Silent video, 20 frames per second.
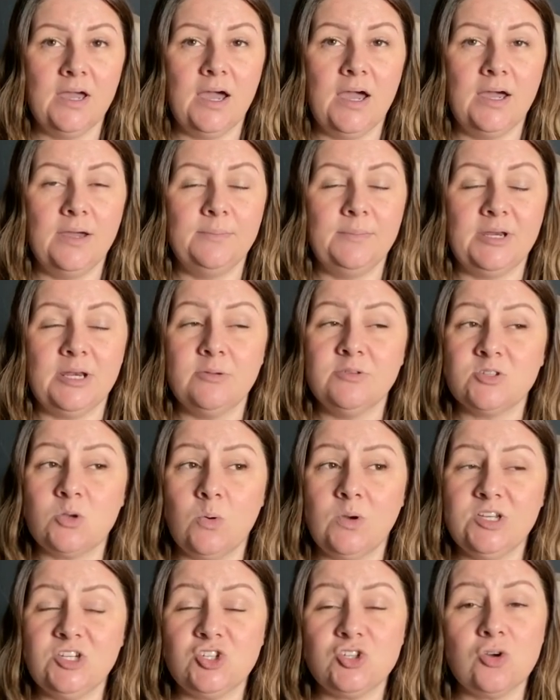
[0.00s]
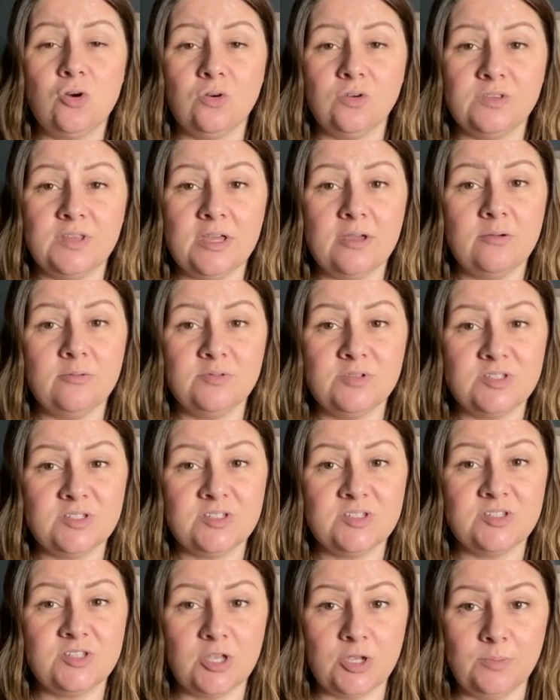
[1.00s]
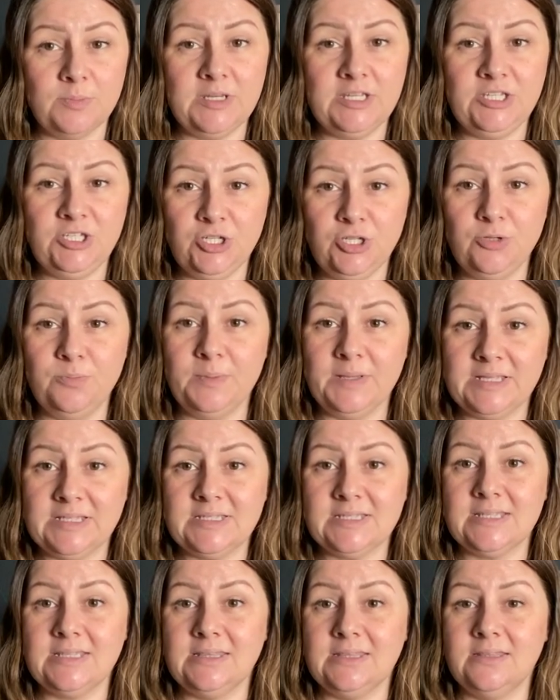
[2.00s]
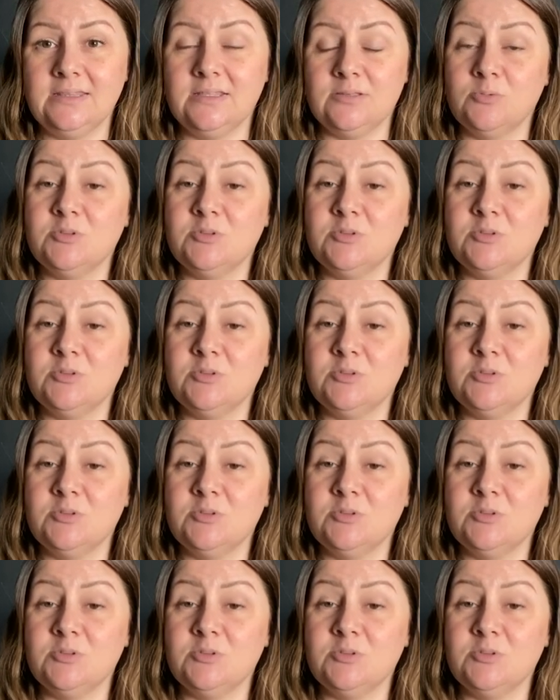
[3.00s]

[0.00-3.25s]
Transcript: And I was quite shocked that it was so many new bits in,